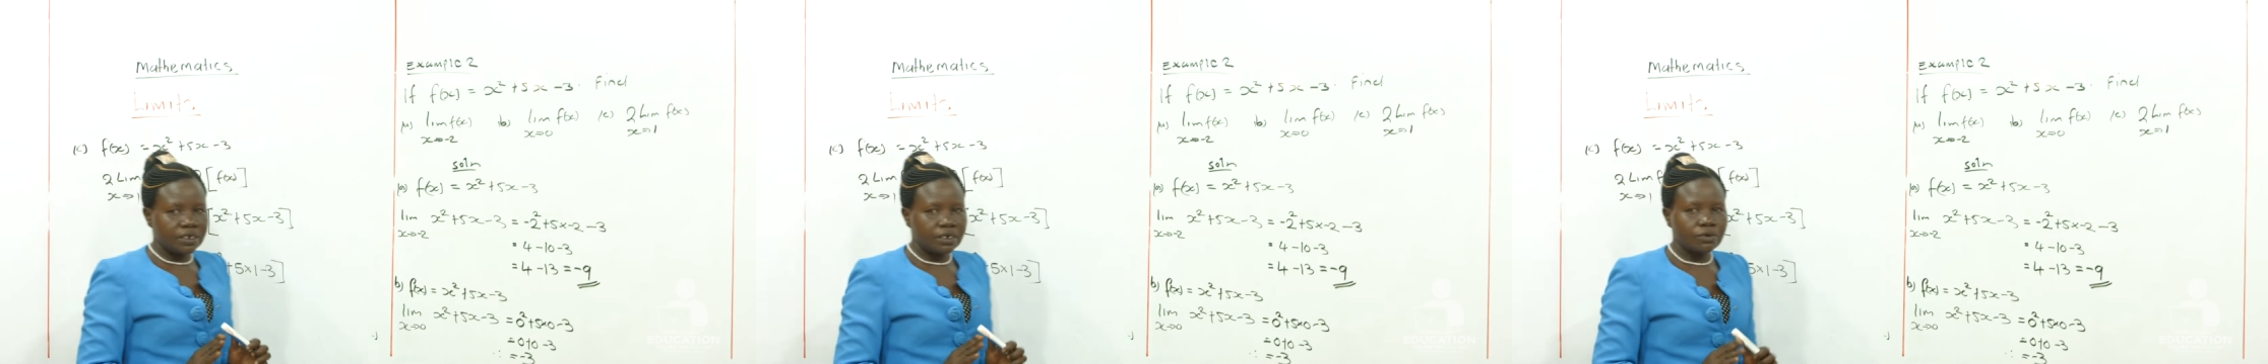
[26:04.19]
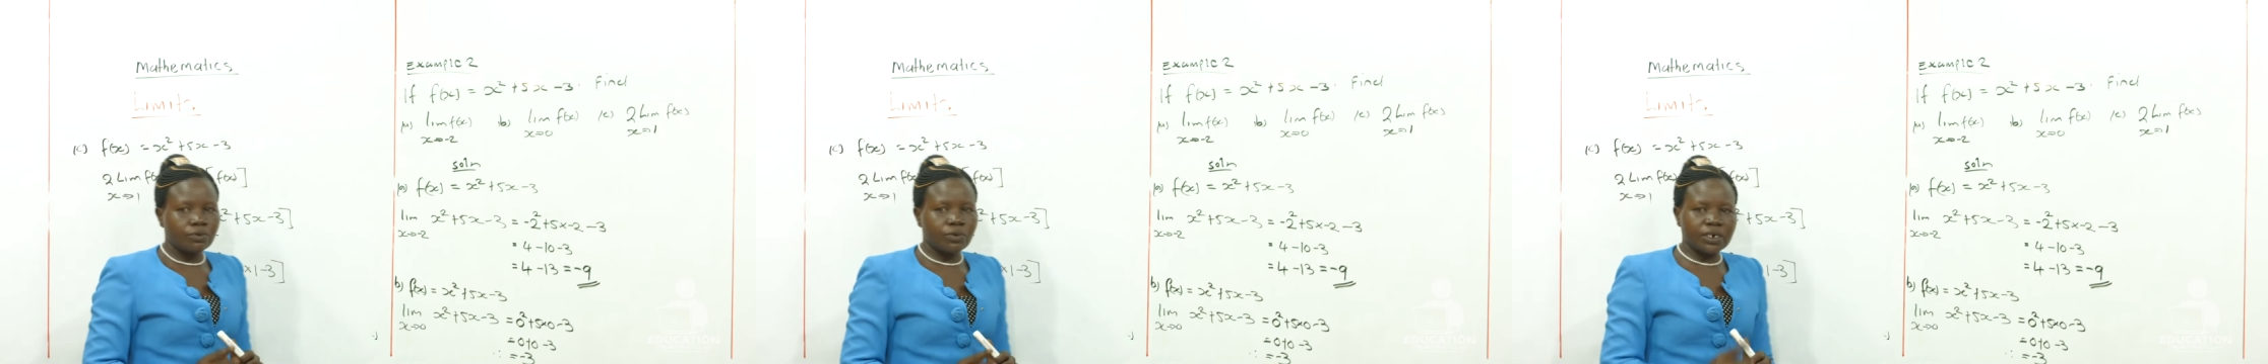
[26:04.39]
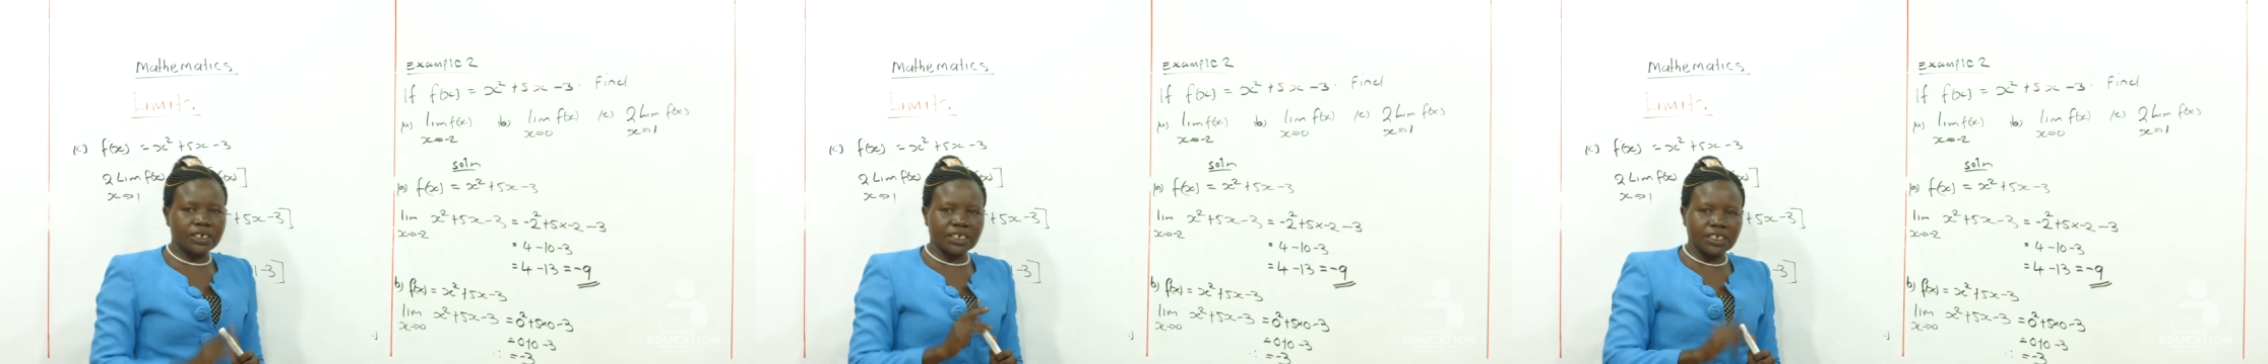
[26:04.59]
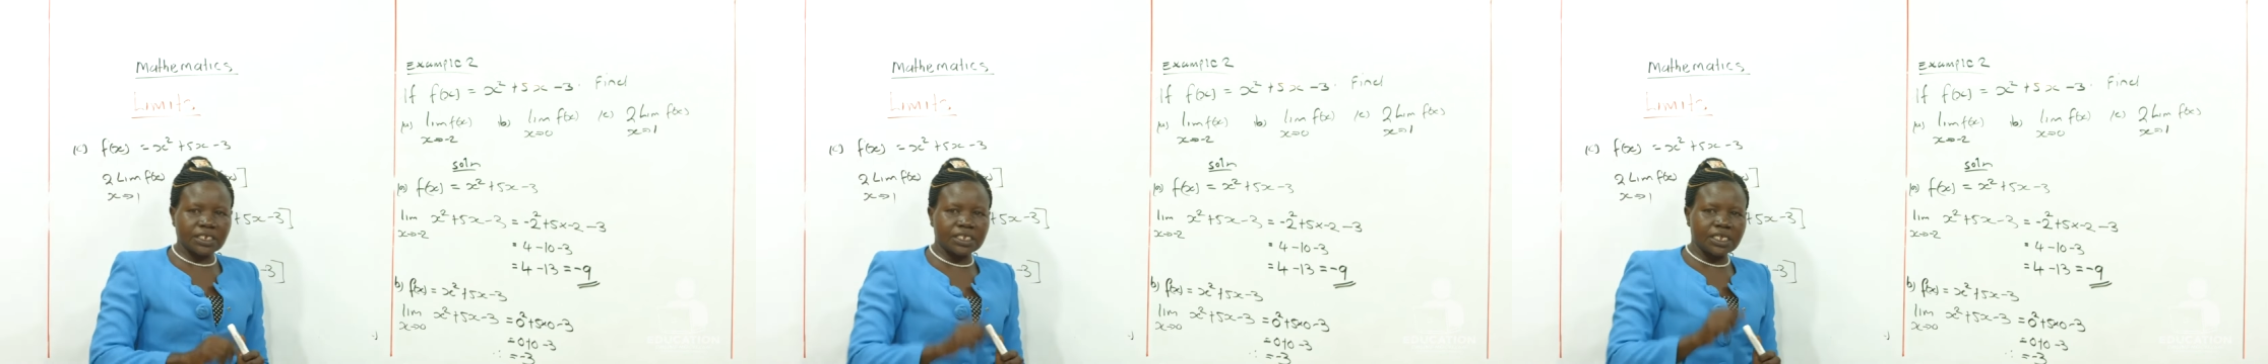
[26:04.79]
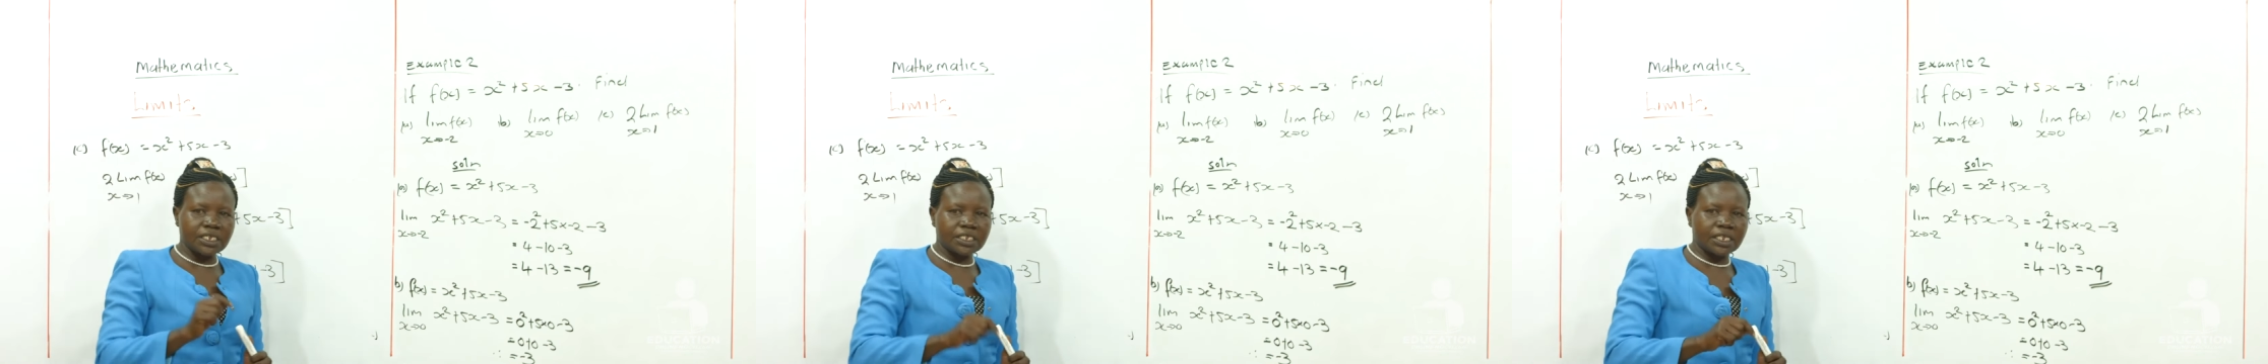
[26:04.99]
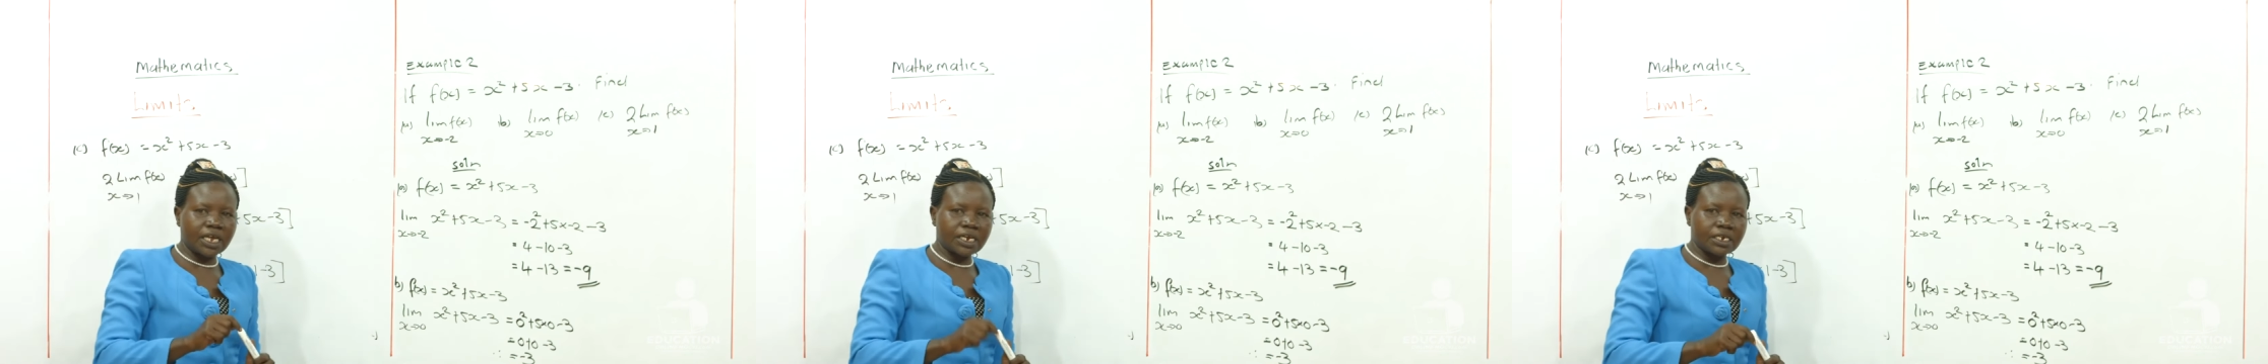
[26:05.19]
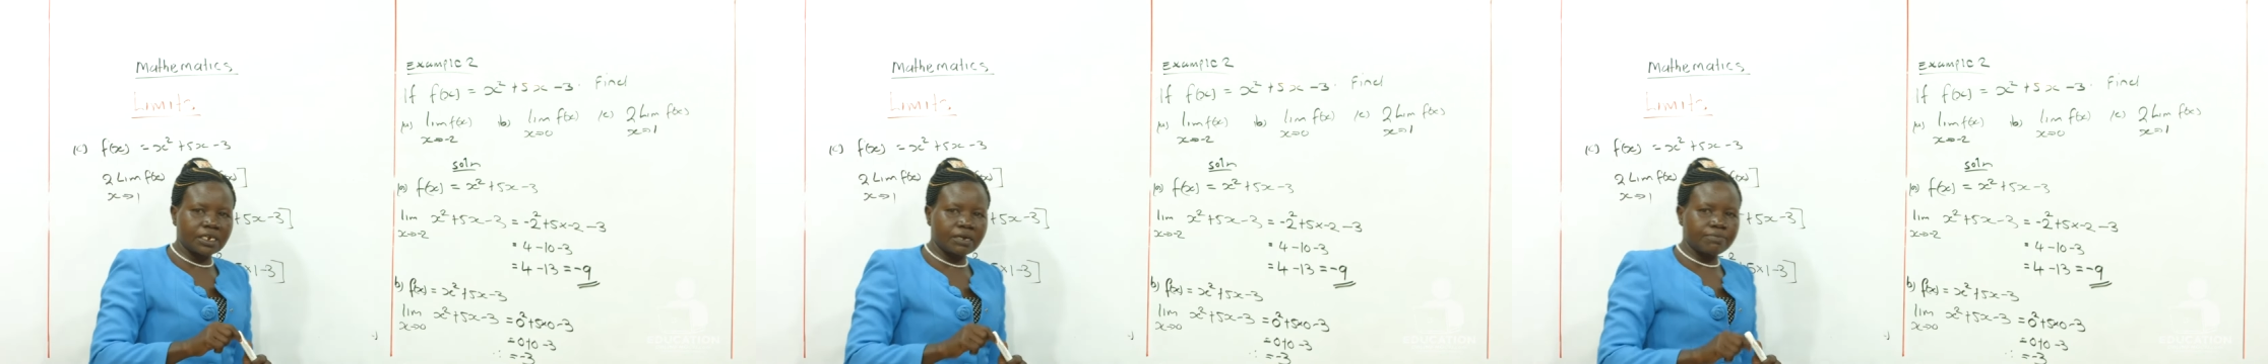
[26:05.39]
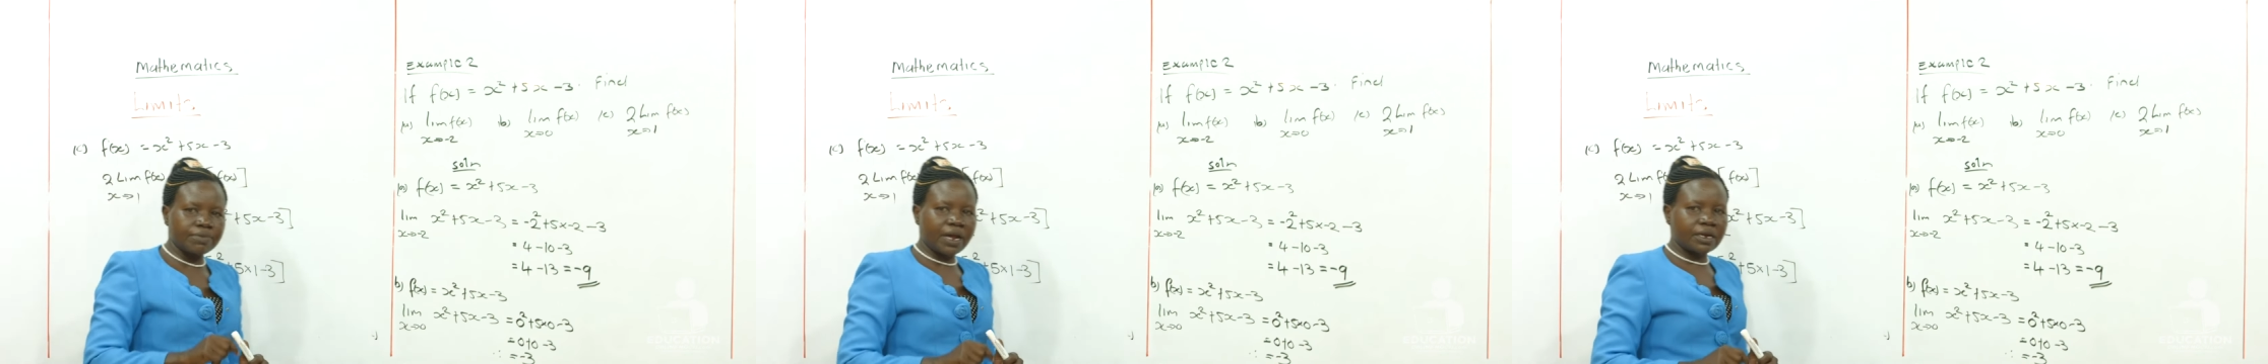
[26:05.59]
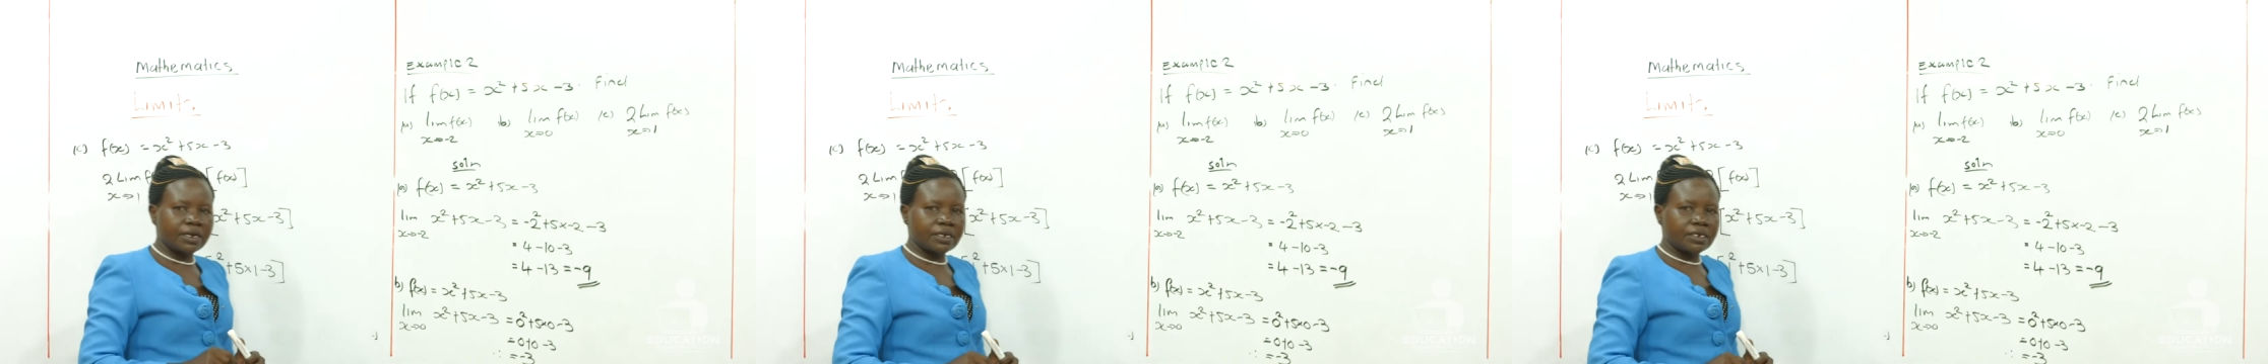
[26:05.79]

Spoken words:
What is inside in the bracket